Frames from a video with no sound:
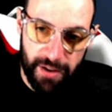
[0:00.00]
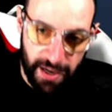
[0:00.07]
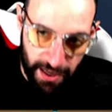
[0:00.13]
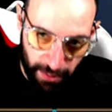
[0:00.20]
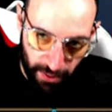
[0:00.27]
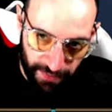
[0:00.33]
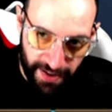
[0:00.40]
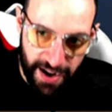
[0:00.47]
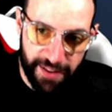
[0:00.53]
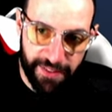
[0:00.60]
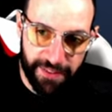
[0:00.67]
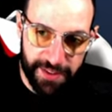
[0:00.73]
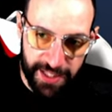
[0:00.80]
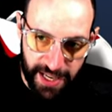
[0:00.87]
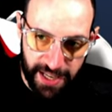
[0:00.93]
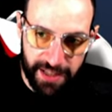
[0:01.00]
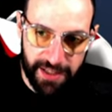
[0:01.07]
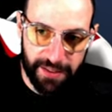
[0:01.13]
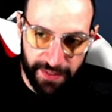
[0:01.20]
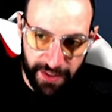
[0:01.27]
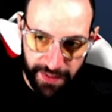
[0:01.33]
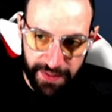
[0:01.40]
Level five,
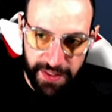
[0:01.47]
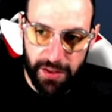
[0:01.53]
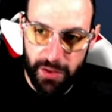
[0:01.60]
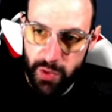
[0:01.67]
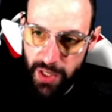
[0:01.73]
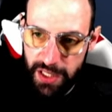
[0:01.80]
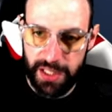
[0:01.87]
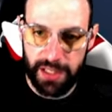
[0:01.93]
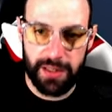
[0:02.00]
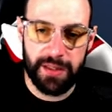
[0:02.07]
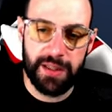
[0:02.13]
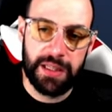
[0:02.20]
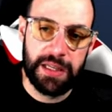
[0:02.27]
ten, fifteen, twenty.